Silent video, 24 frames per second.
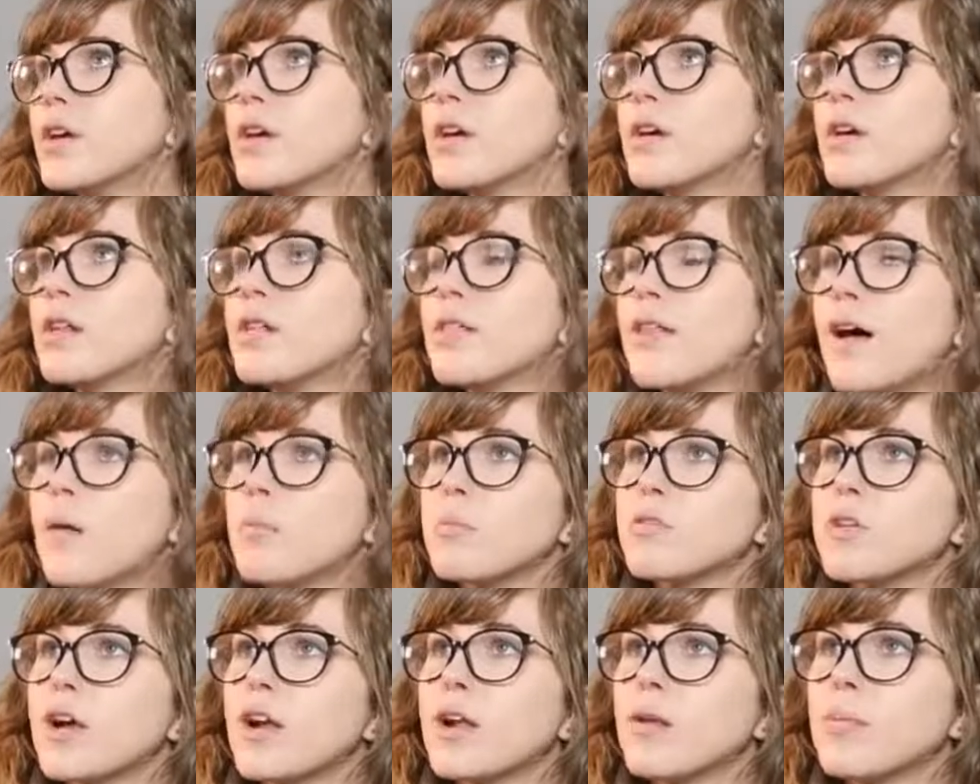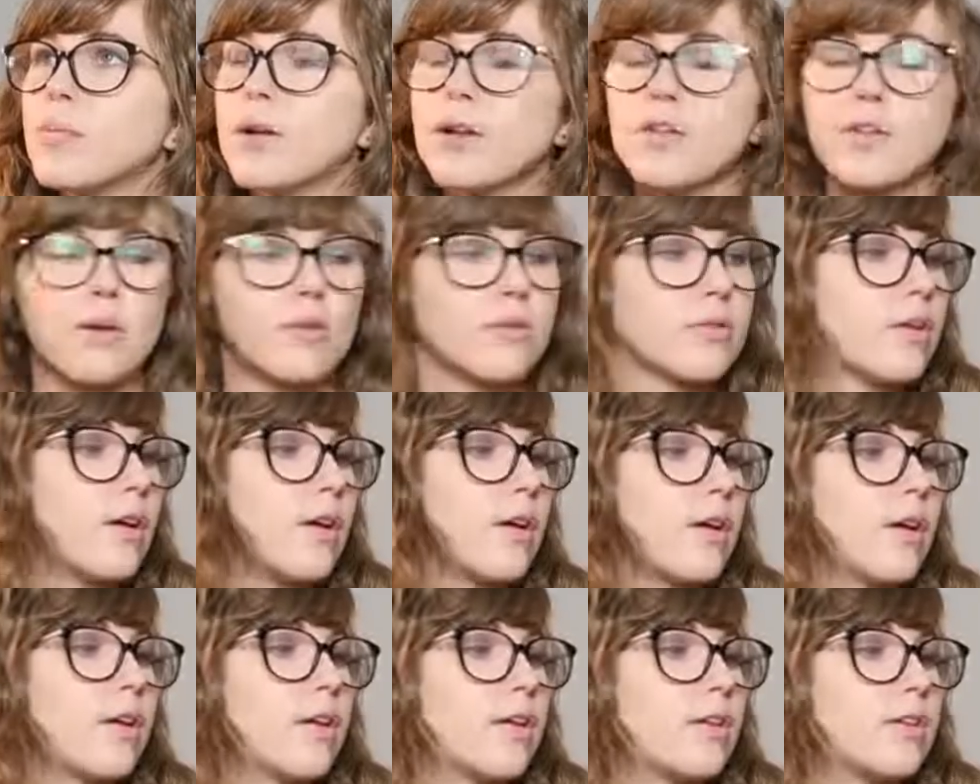lopsided because I was
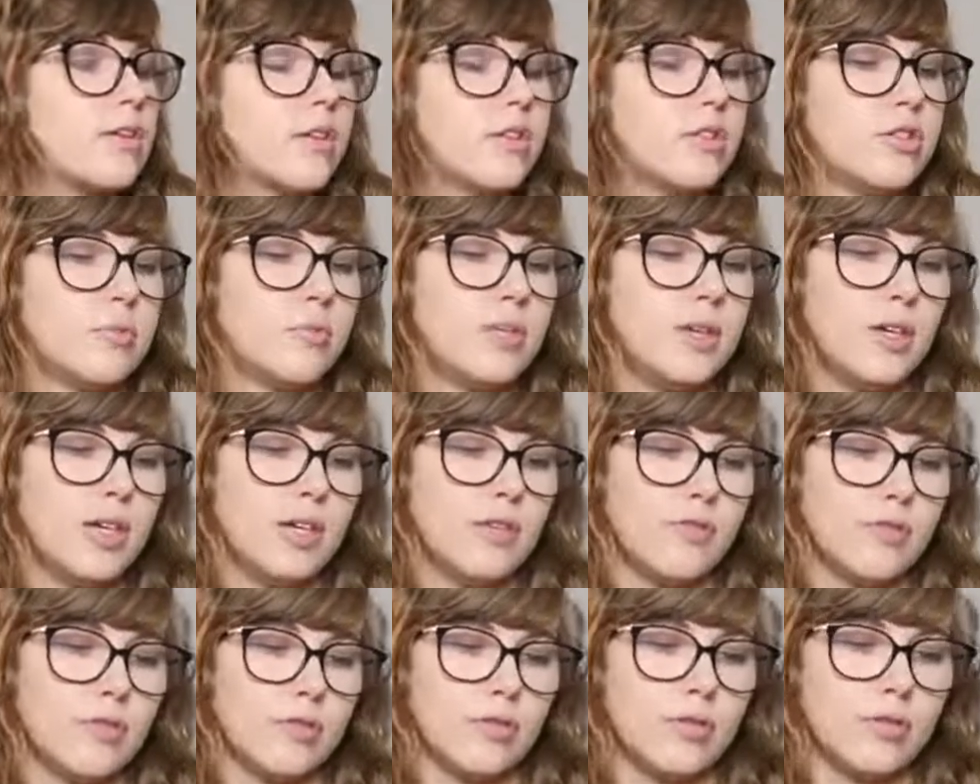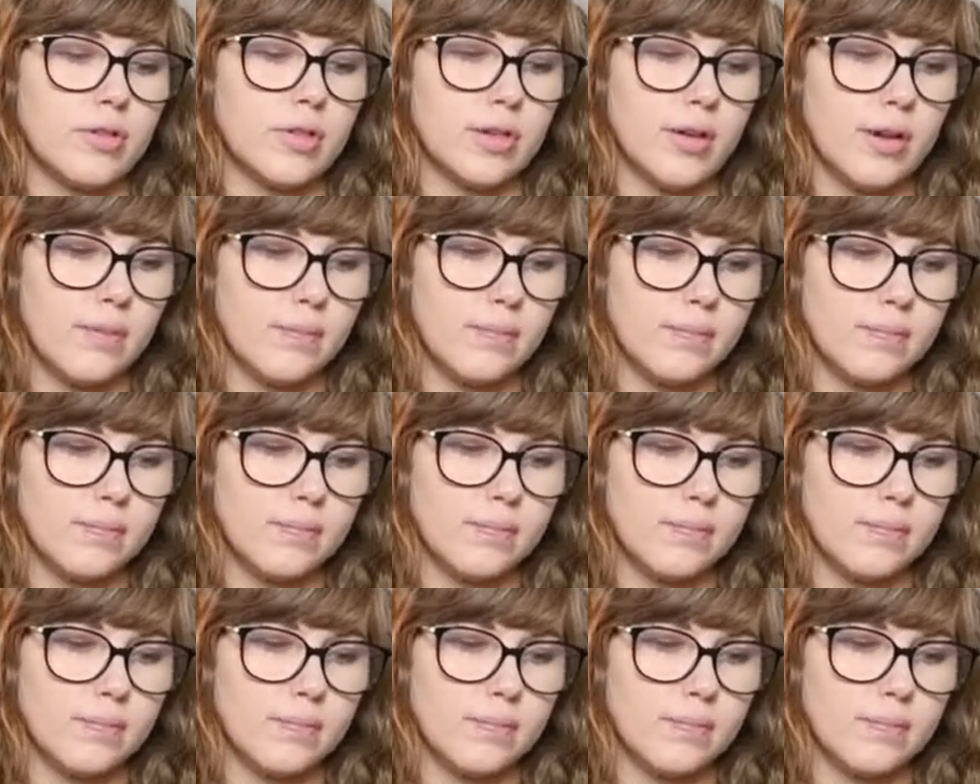talking. It should be even the whole time.